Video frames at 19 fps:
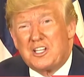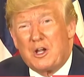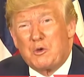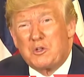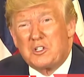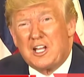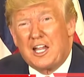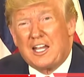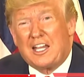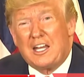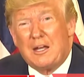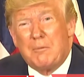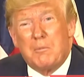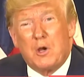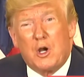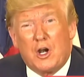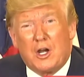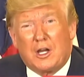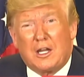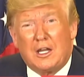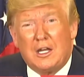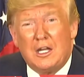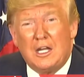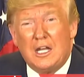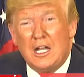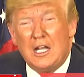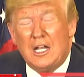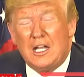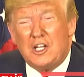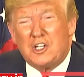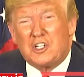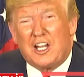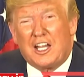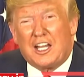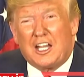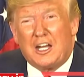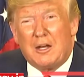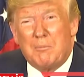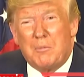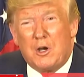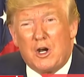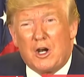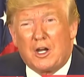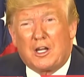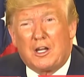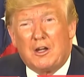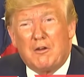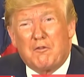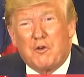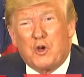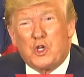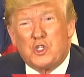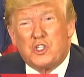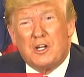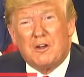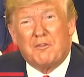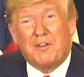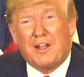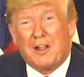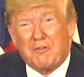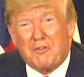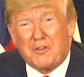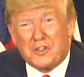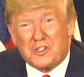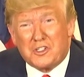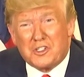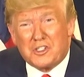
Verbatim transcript: That was like an American, he's like an American version of Elvis.